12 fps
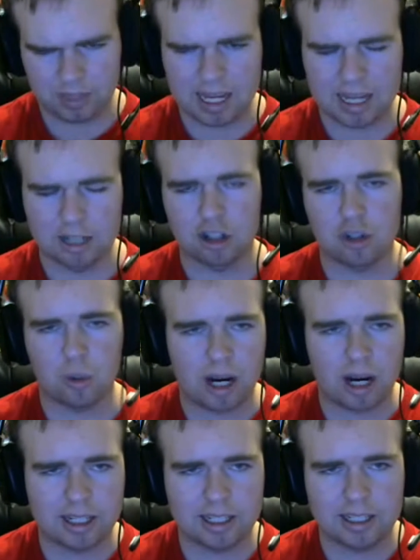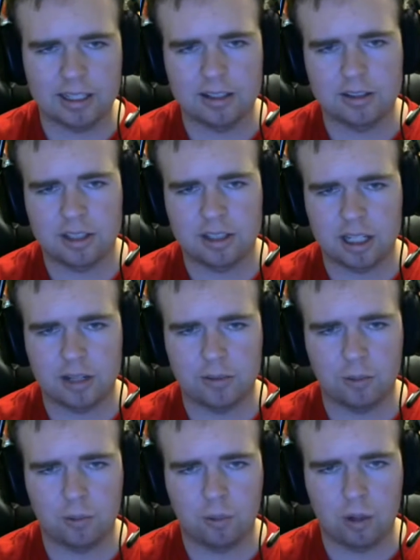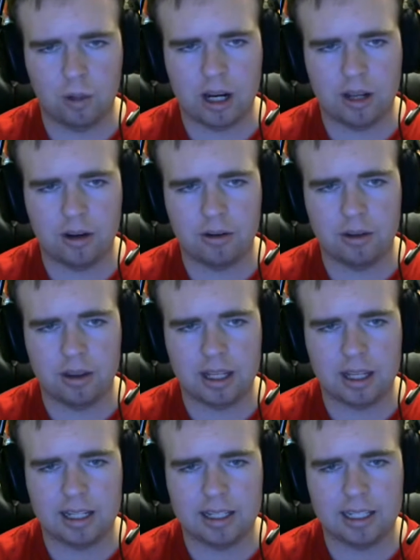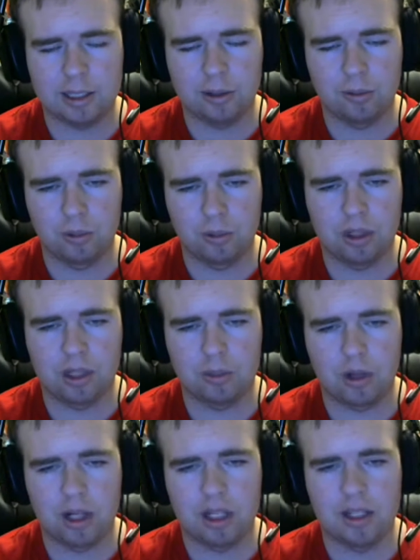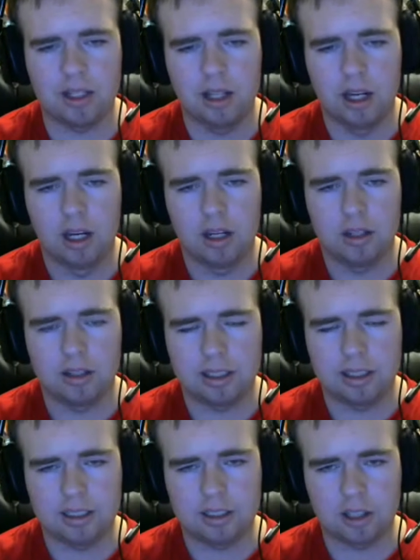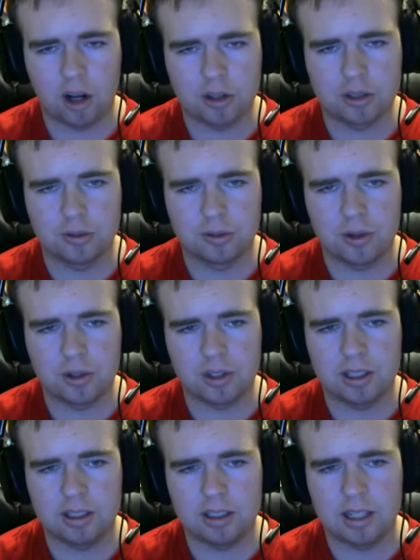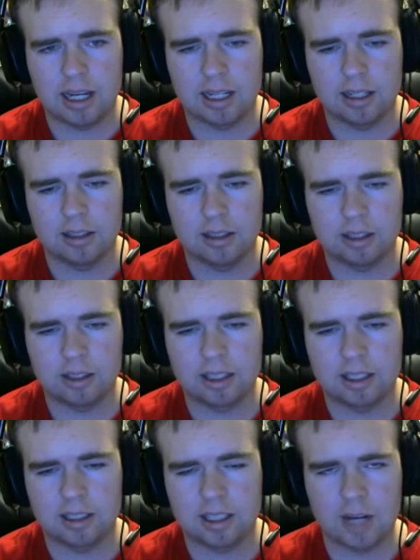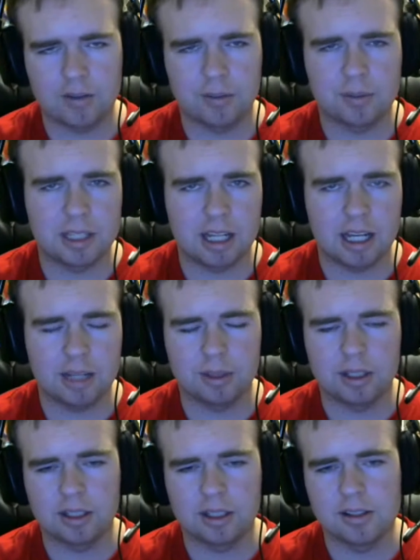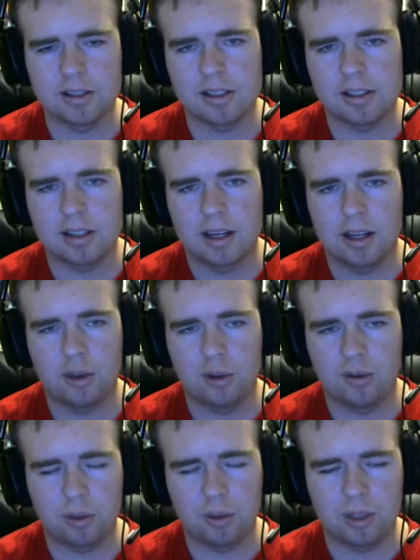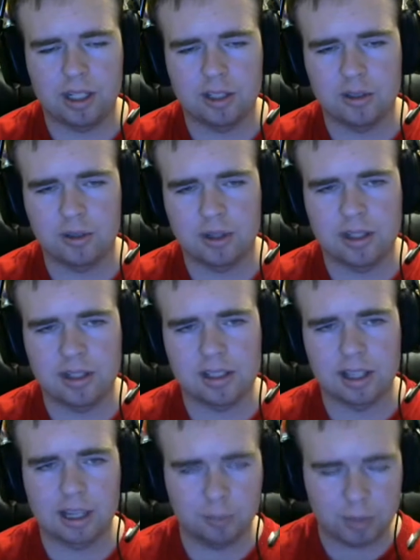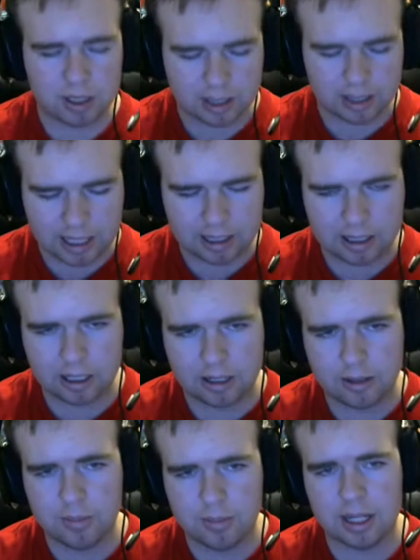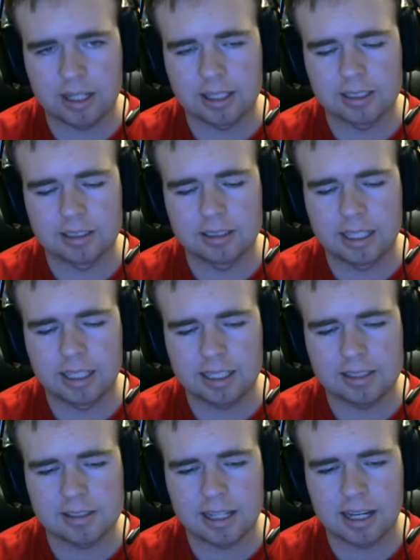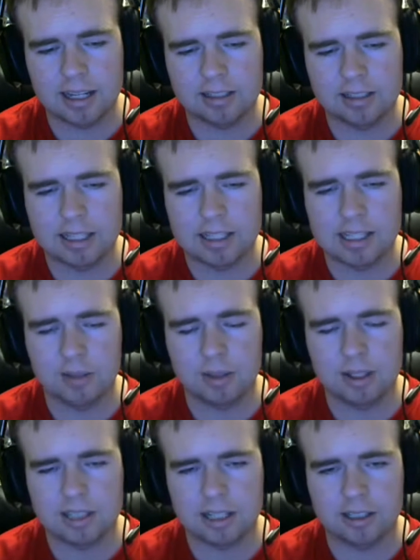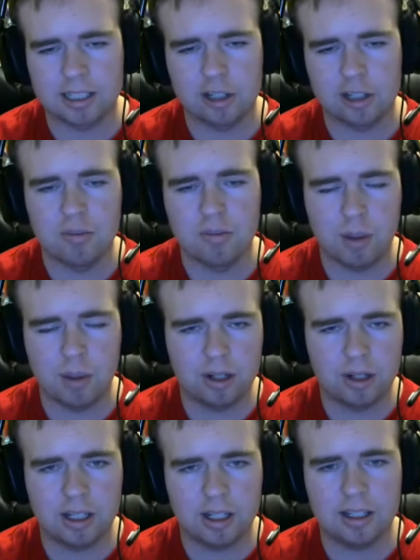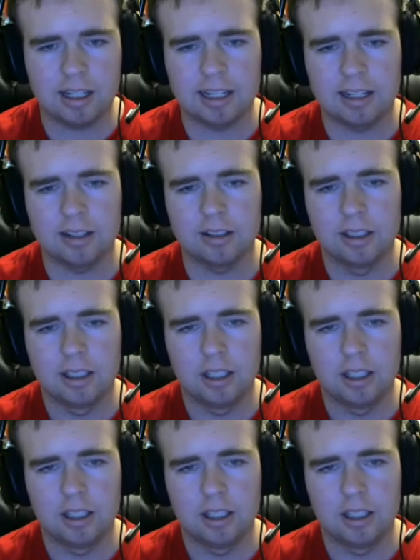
intertwining it and stuff, where they really wanted the console version, and they're getting kind of upset because 3v3 Industries misled them, and they said that it's going to be exactly how you remember it. And